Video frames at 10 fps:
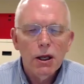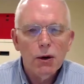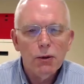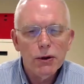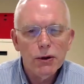
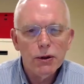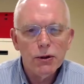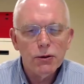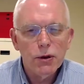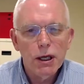rather than
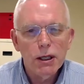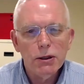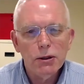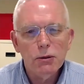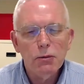trying
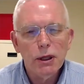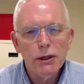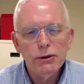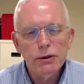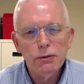to
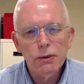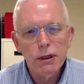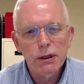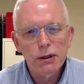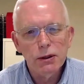place it
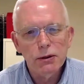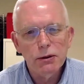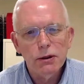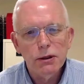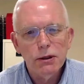into
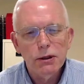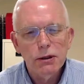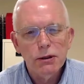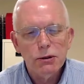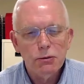
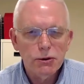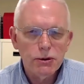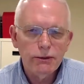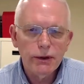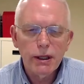
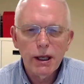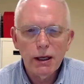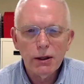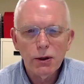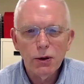specific
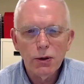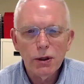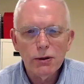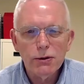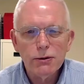
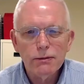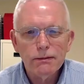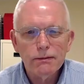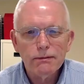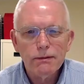categories.
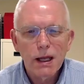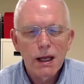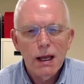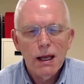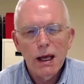
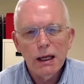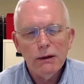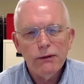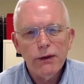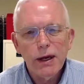And in
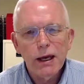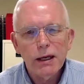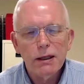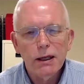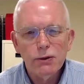fact,
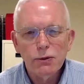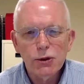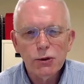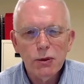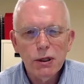as we
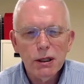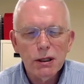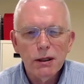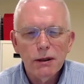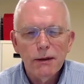speak,
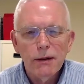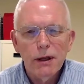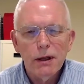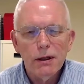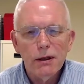
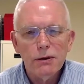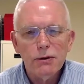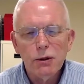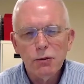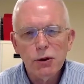
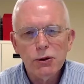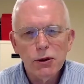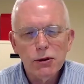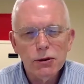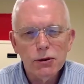some
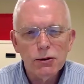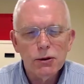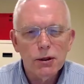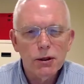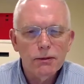researchers
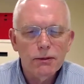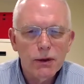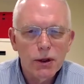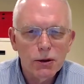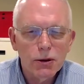
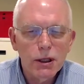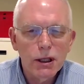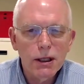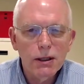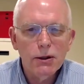are
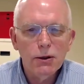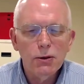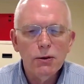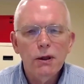looking into